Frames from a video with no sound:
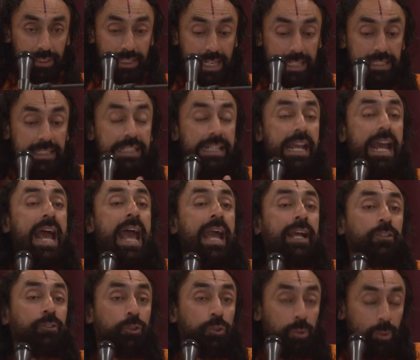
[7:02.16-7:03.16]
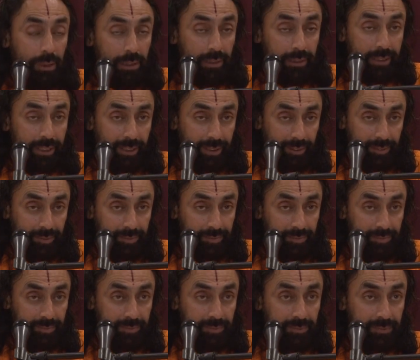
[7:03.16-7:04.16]
that the actual thing,
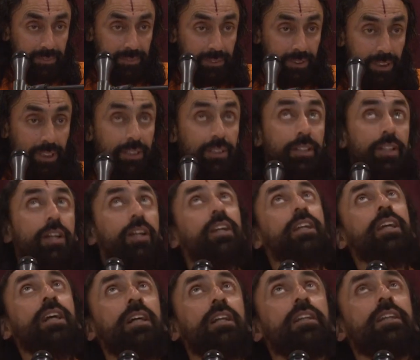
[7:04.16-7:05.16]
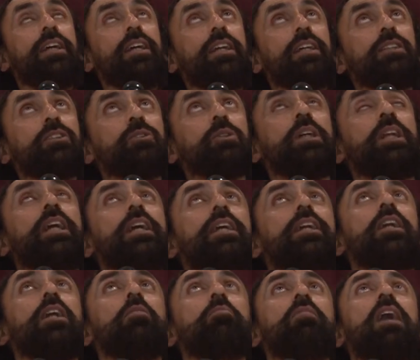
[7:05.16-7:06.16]
the real thing is
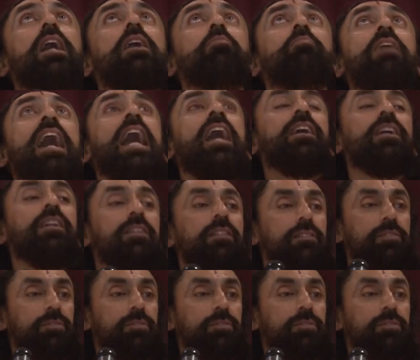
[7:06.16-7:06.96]
created by a bang.